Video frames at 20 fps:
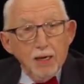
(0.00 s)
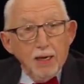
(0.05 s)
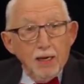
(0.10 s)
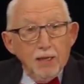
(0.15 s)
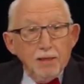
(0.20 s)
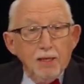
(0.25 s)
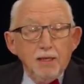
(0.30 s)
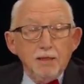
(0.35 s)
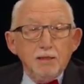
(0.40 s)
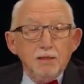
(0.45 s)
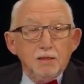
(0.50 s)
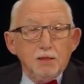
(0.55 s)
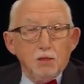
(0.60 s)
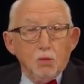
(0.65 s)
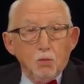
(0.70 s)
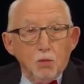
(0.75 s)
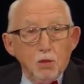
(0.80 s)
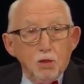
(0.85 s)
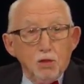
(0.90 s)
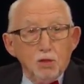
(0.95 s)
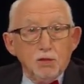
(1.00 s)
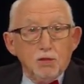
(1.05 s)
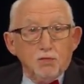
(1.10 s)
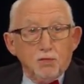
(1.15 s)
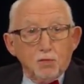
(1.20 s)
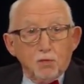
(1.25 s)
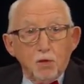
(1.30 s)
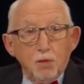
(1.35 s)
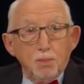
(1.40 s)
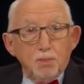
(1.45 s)
and that is the world of
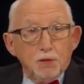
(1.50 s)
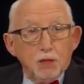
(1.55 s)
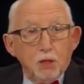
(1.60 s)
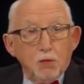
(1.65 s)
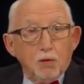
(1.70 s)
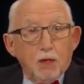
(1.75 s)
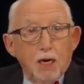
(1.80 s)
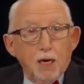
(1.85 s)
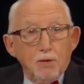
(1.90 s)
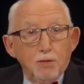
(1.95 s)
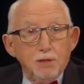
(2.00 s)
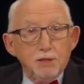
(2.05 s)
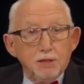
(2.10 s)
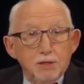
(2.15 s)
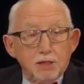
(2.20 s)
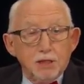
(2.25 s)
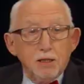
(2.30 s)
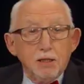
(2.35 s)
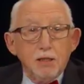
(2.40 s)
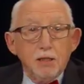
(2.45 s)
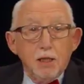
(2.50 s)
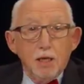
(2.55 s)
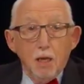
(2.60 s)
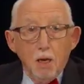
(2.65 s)
cryptocurrency,